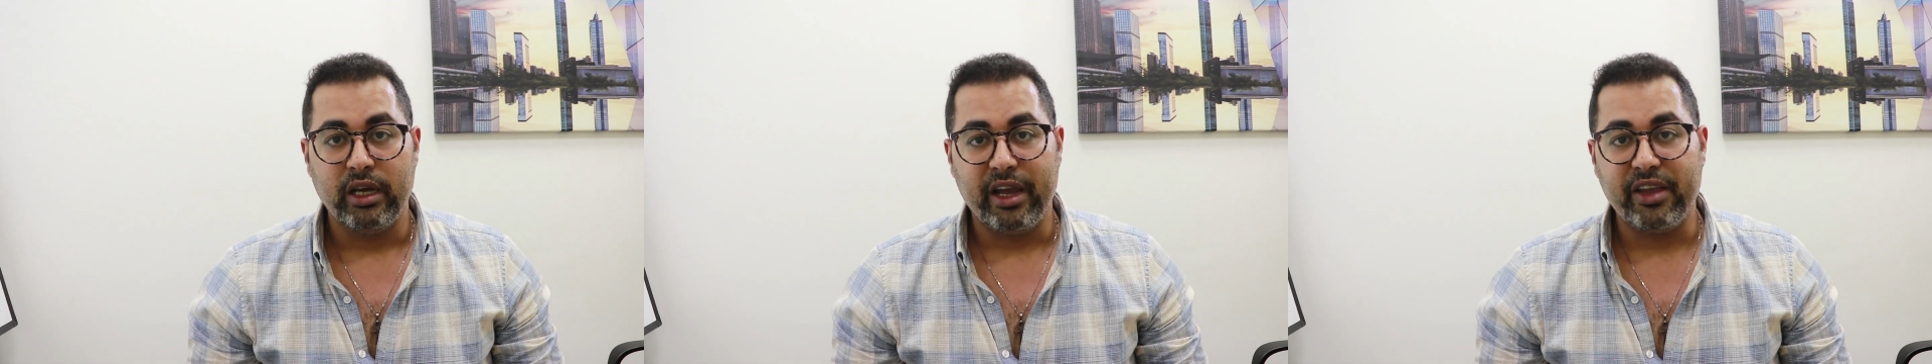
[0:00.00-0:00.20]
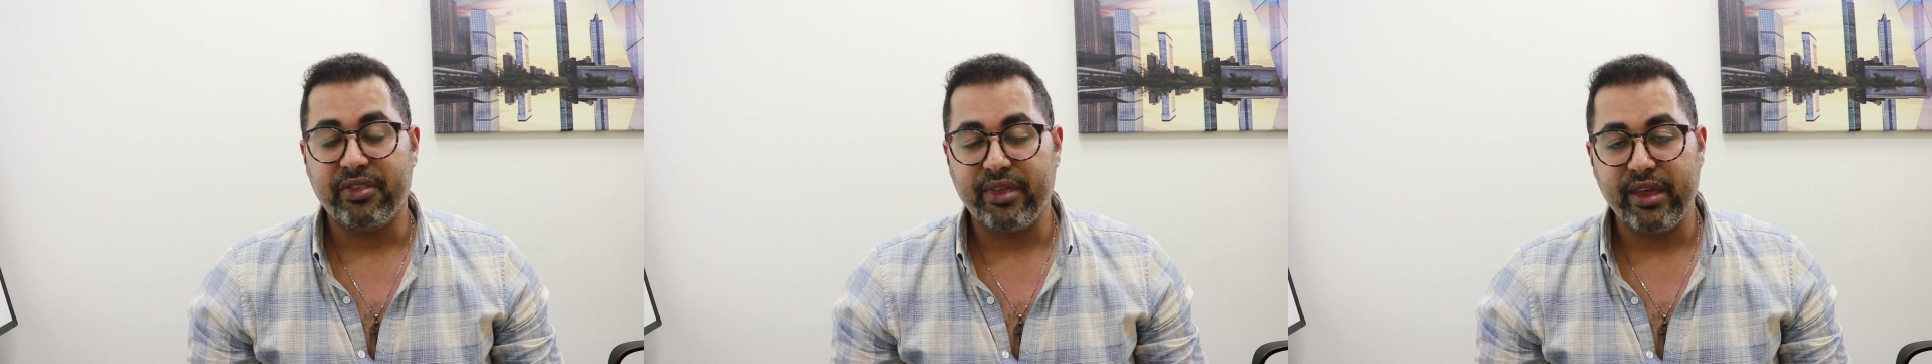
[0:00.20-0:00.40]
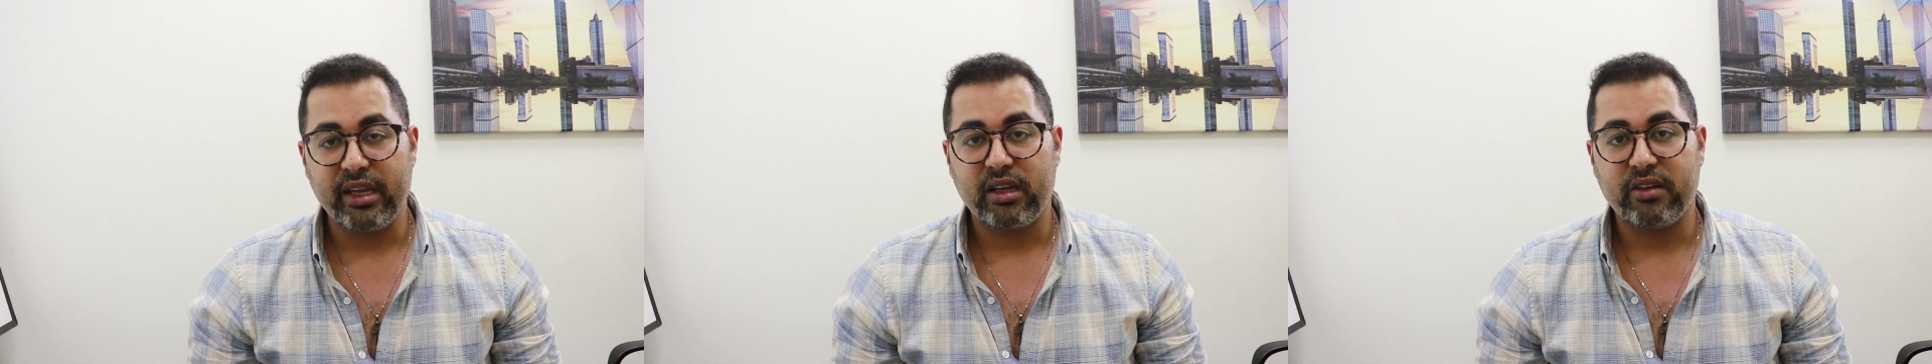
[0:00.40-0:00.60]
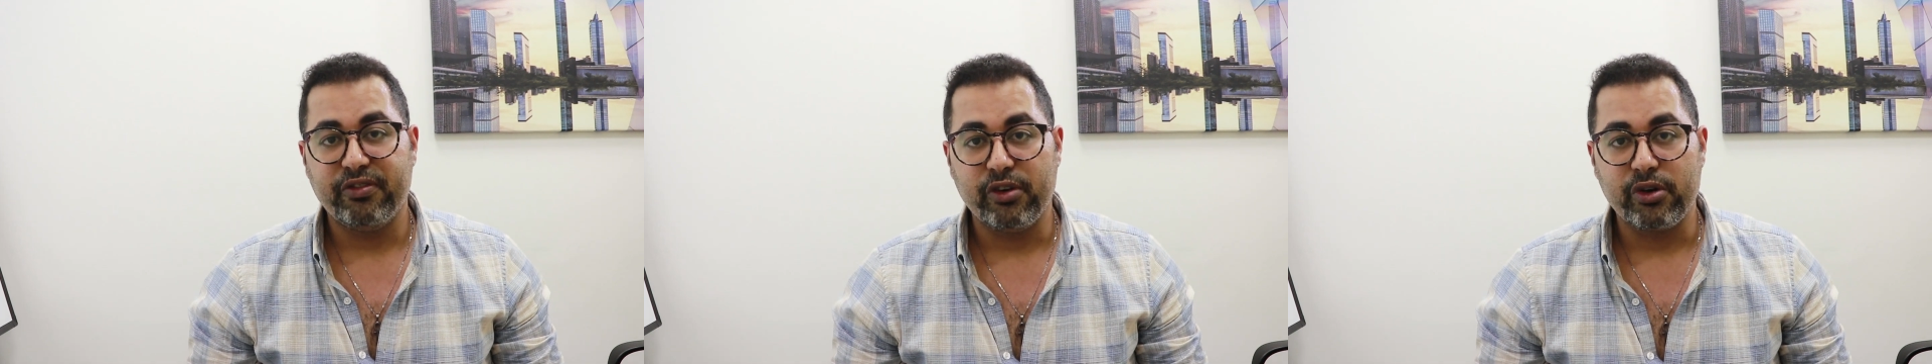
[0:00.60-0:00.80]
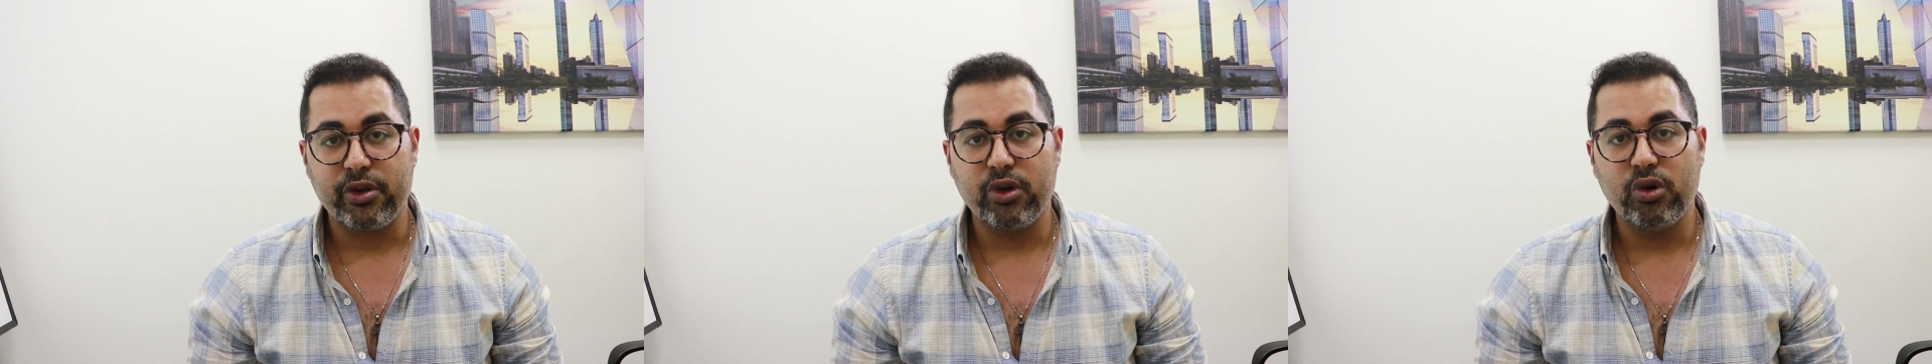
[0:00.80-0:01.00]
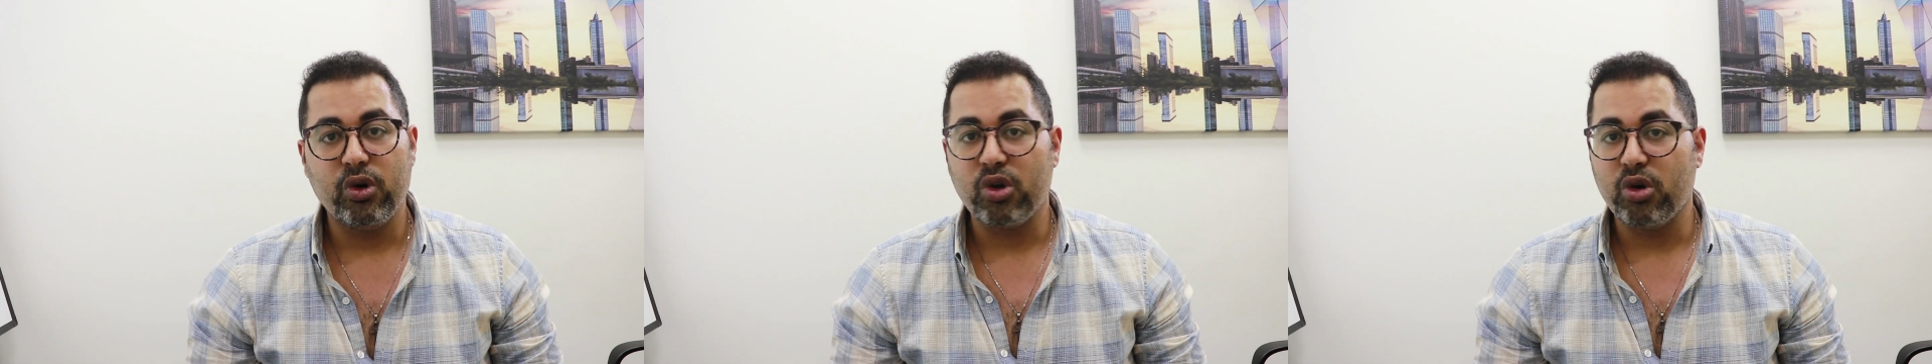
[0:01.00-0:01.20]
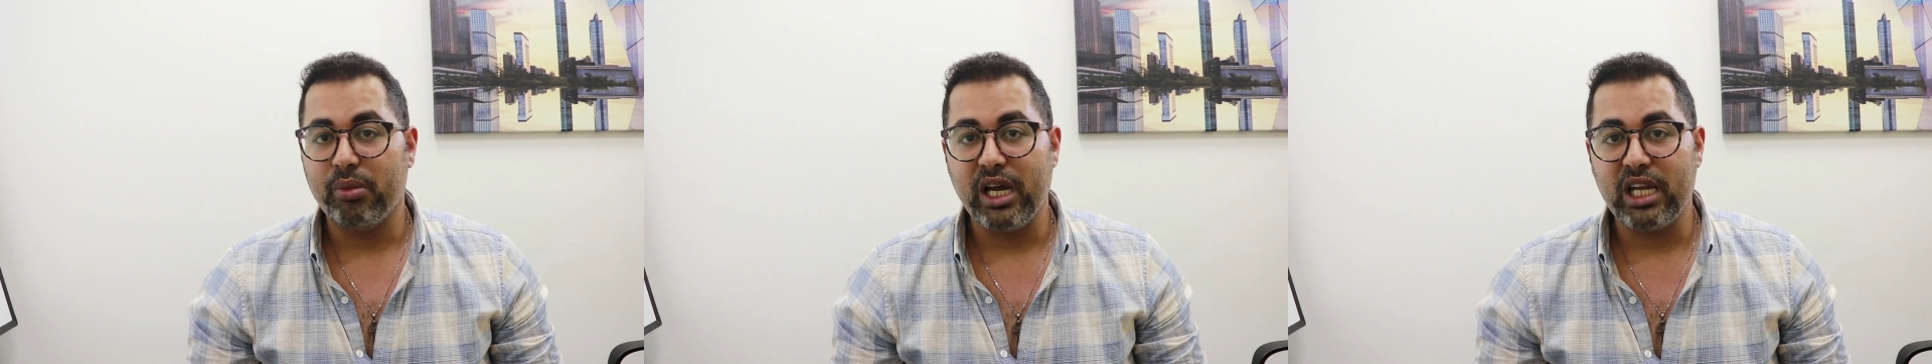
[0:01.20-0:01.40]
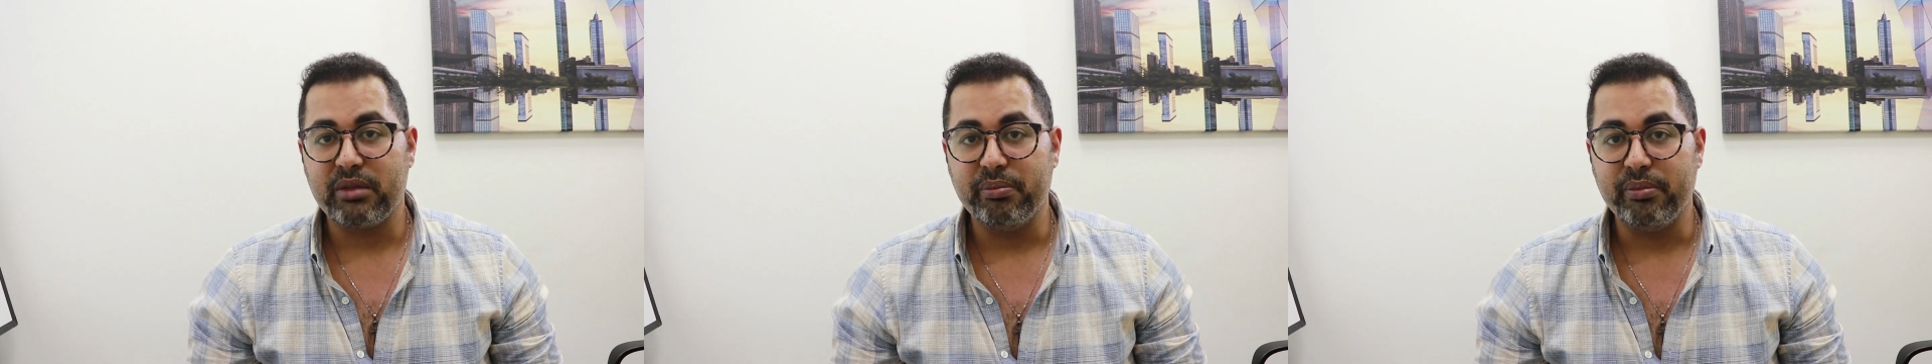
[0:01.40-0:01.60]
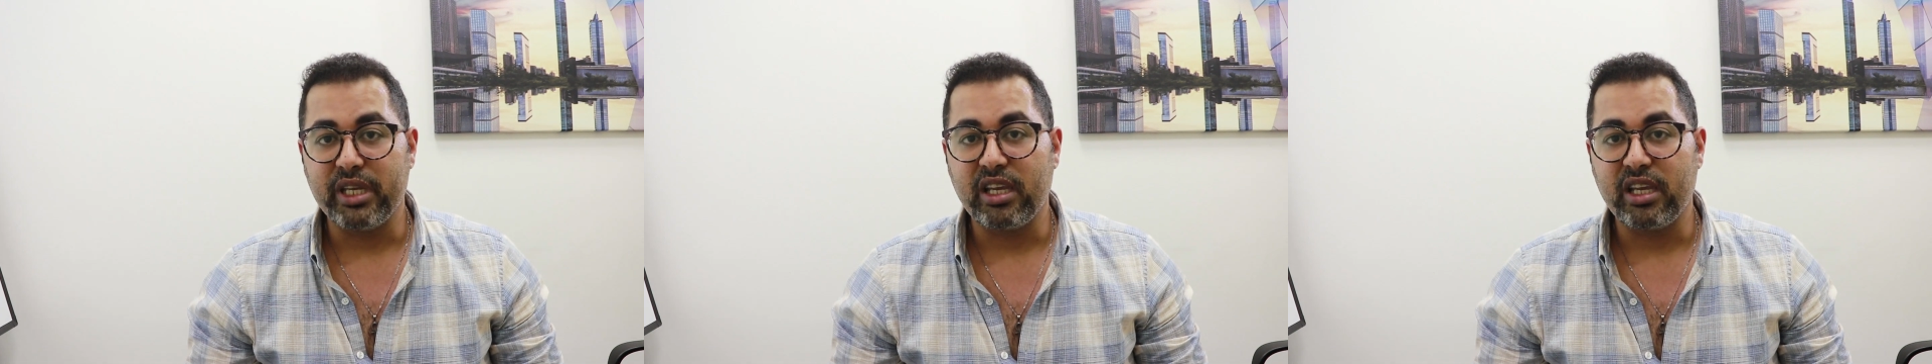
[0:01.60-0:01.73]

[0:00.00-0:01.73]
I think for you, you might